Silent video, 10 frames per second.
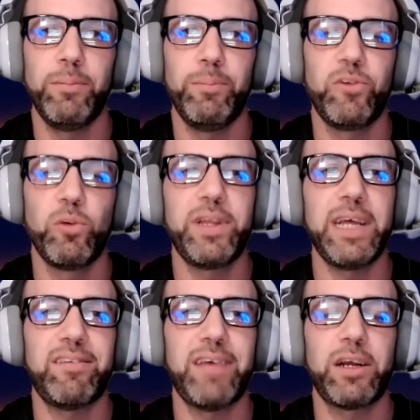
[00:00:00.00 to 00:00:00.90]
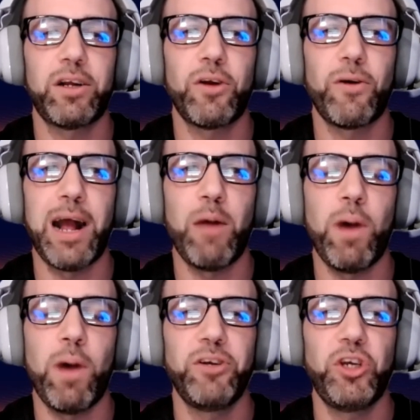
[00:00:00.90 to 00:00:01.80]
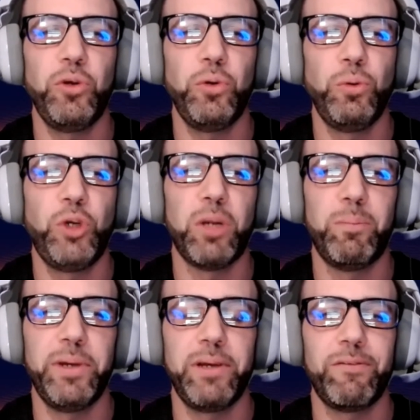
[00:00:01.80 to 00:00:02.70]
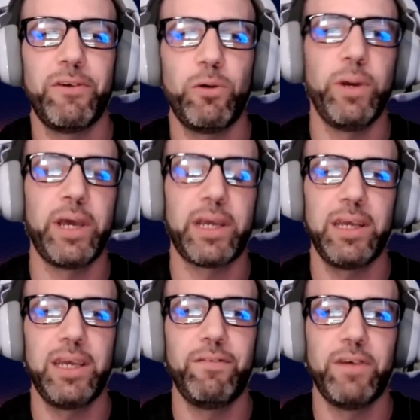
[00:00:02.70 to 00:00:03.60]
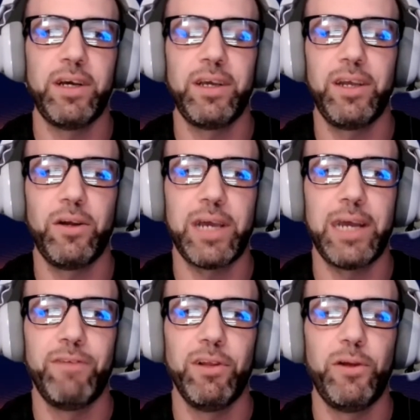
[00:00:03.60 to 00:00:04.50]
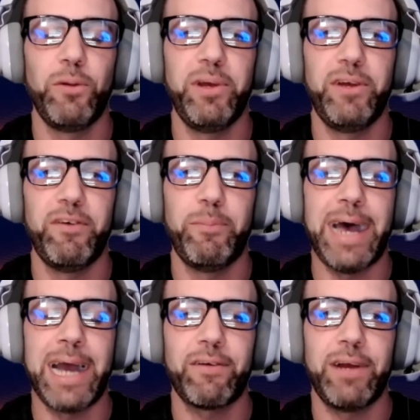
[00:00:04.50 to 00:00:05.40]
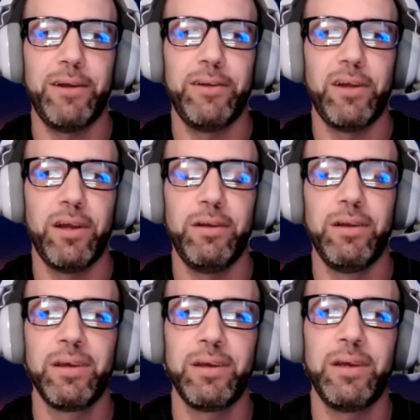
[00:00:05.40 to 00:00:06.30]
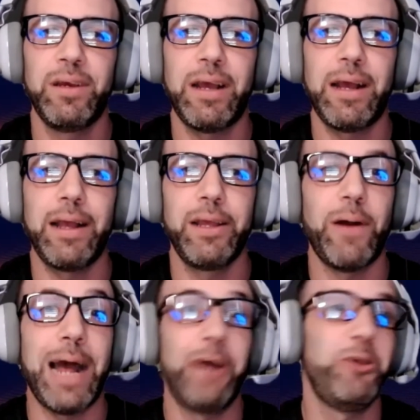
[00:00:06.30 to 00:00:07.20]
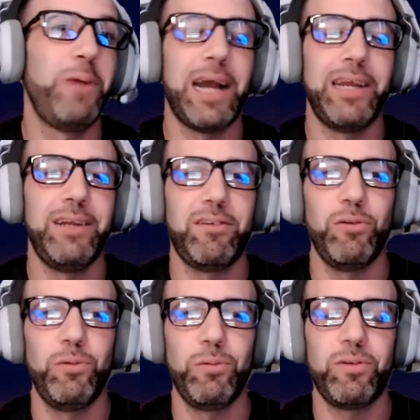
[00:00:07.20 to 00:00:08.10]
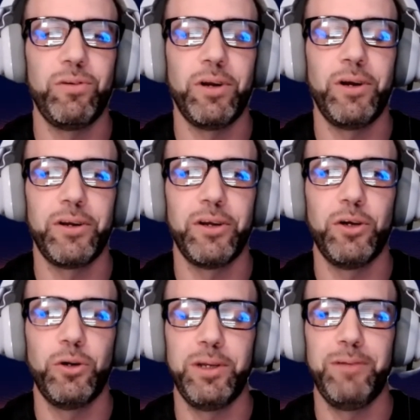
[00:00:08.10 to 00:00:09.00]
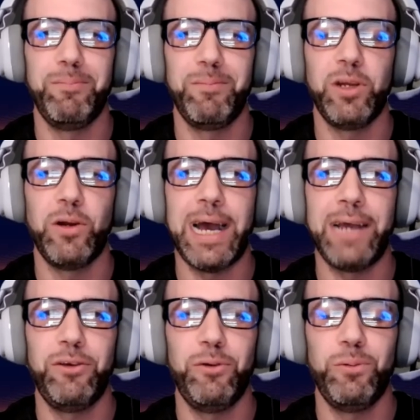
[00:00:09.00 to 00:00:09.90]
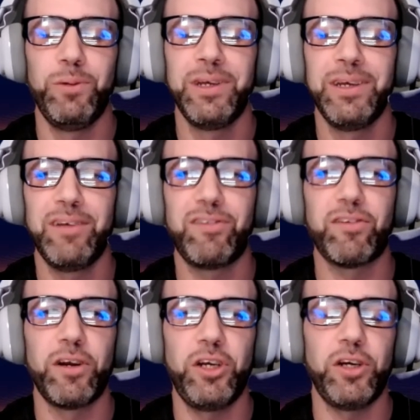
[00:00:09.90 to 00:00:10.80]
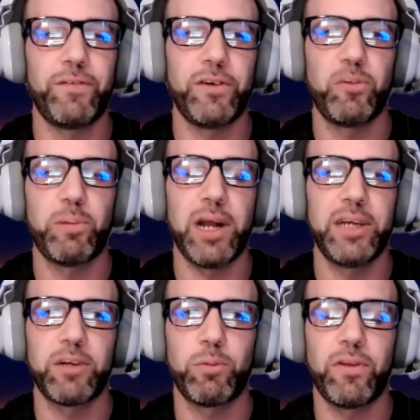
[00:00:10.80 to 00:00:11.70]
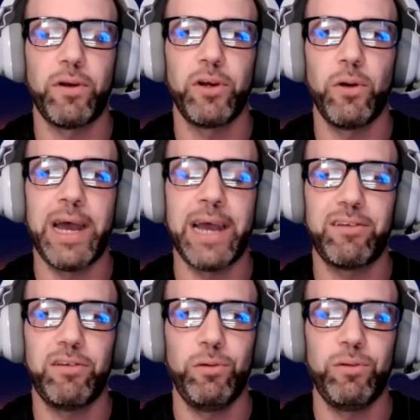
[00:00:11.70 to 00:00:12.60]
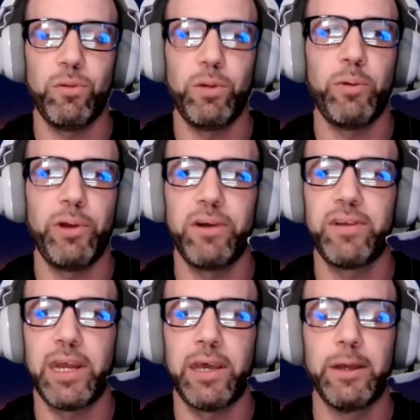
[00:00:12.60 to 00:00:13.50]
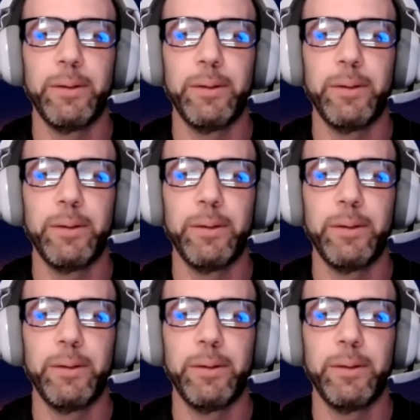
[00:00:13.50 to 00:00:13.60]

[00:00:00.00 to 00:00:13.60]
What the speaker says: So with that said, Karat, why don't you jump in real quick and give a, kind of a little bit of a background on, how you got into Ergo and, how you started your first project with ErgoHack 2 to where we are today.